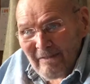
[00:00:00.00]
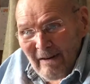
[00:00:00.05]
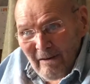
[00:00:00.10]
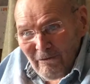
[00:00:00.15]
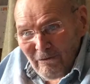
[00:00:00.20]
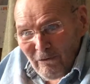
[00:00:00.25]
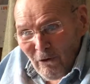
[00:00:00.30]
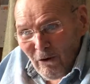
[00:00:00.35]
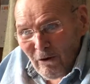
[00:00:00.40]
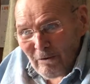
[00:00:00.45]
a
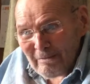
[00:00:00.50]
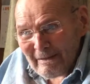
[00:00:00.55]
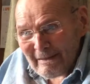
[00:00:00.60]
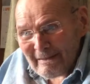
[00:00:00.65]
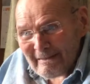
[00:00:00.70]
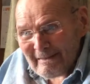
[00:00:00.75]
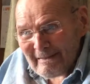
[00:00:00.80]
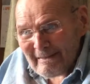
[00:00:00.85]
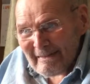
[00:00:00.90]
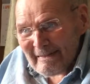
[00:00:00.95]

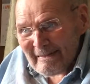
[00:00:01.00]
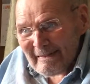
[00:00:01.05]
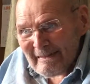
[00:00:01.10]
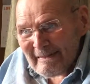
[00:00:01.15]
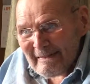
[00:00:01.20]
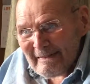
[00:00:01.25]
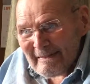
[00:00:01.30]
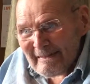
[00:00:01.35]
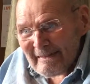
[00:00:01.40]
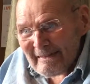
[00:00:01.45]
foreman,
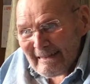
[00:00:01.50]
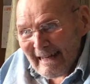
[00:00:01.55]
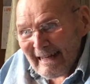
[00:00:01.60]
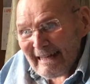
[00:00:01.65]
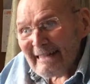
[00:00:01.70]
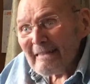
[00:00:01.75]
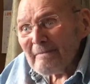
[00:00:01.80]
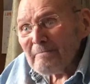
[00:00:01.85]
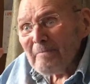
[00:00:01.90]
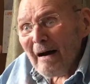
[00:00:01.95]

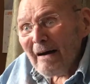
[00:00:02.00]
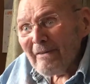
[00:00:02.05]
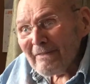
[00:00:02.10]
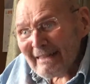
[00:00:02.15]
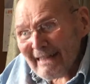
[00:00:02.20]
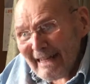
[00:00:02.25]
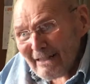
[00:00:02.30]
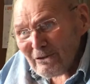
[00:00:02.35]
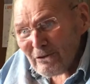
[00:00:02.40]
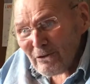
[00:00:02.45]
like
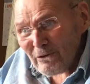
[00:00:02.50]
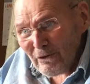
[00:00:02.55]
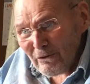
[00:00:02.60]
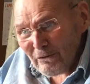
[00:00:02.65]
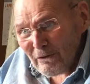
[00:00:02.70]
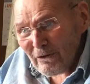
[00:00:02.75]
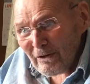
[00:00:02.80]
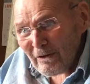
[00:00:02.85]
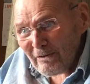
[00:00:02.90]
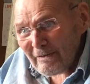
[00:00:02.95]
Pavanetto, you've
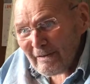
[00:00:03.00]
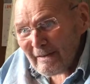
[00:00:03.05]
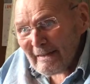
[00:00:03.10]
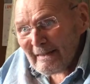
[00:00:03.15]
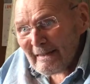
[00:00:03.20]
heard of.